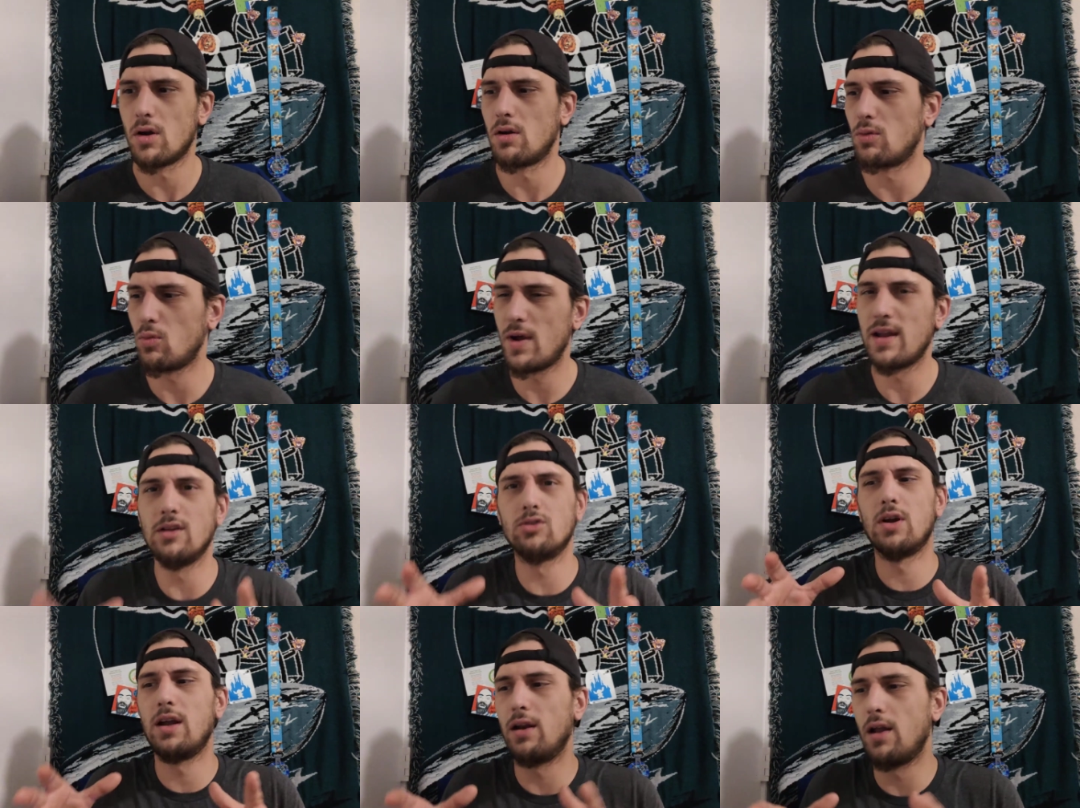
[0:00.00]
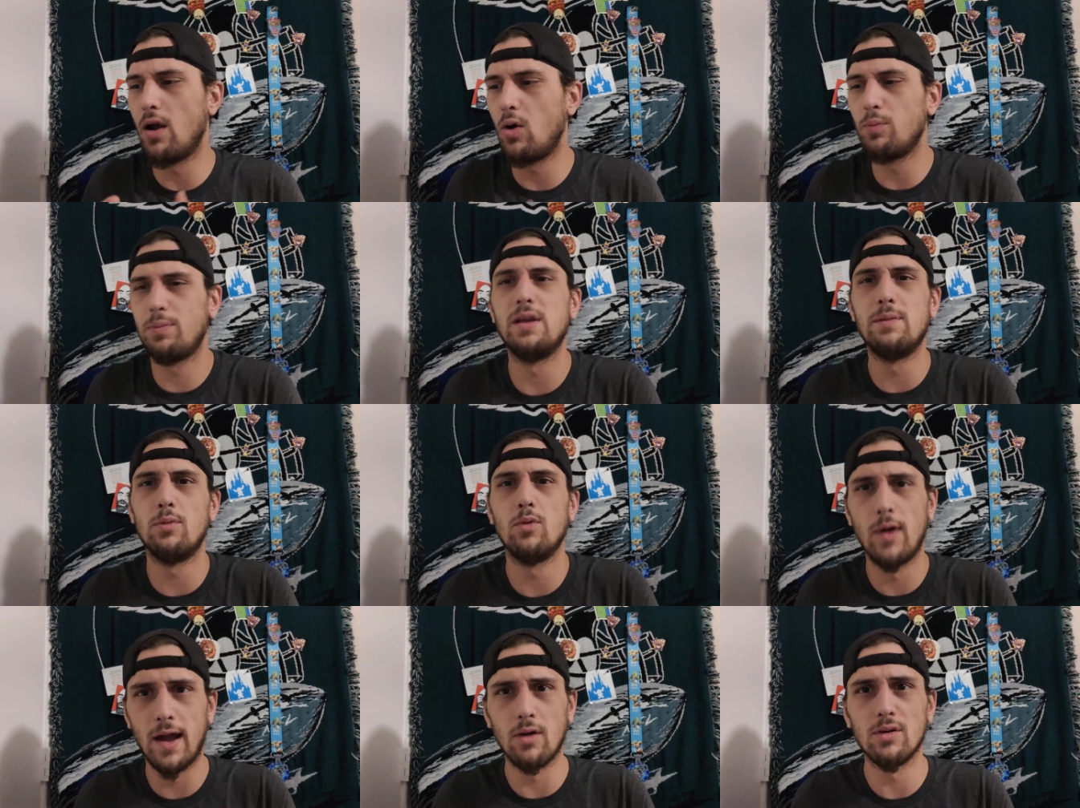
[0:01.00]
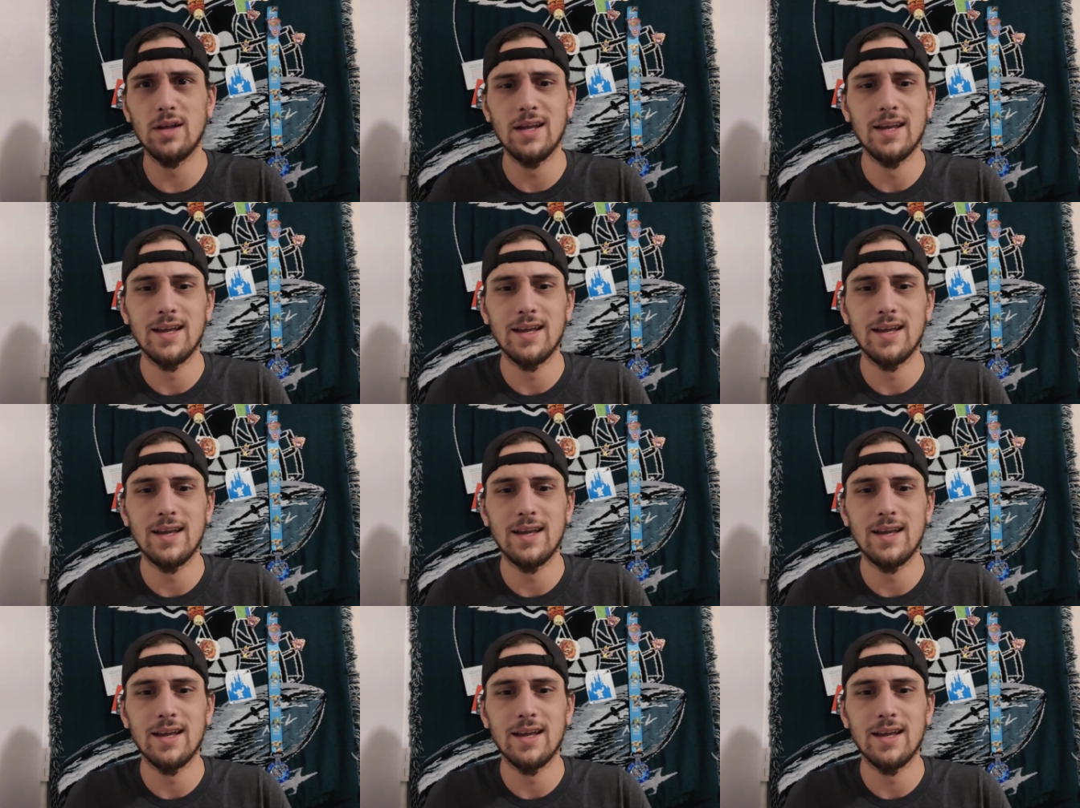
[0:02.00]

figure out a way to try and help people out,